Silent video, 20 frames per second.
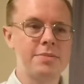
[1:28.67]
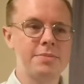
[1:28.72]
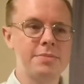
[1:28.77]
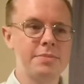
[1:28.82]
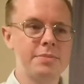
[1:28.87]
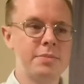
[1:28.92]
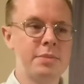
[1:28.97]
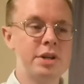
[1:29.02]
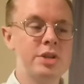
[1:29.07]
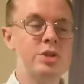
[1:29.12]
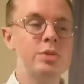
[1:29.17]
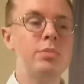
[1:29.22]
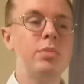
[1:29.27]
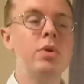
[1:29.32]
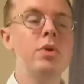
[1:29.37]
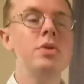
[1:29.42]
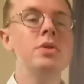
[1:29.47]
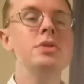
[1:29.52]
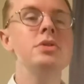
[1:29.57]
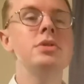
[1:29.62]
much
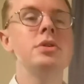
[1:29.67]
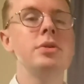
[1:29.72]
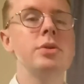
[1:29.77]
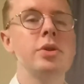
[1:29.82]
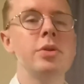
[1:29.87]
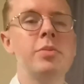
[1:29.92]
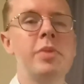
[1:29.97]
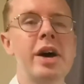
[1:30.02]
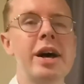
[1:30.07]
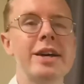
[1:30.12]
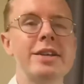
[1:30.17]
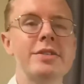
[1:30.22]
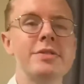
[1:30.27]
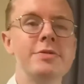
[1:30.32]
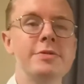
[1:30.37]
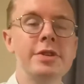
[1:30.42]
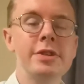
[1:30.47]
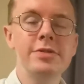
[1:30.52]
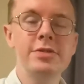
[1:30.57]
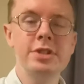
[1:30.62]
more so the past
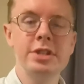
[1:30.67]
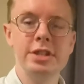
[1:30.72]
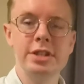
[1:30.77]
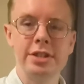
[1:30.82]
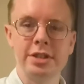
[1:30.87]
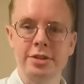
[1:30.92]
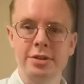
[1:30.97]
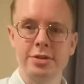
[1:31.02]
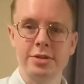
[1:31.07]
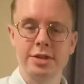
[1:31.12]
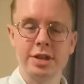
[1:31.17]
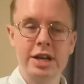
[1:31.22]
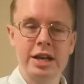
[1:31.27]
50 years.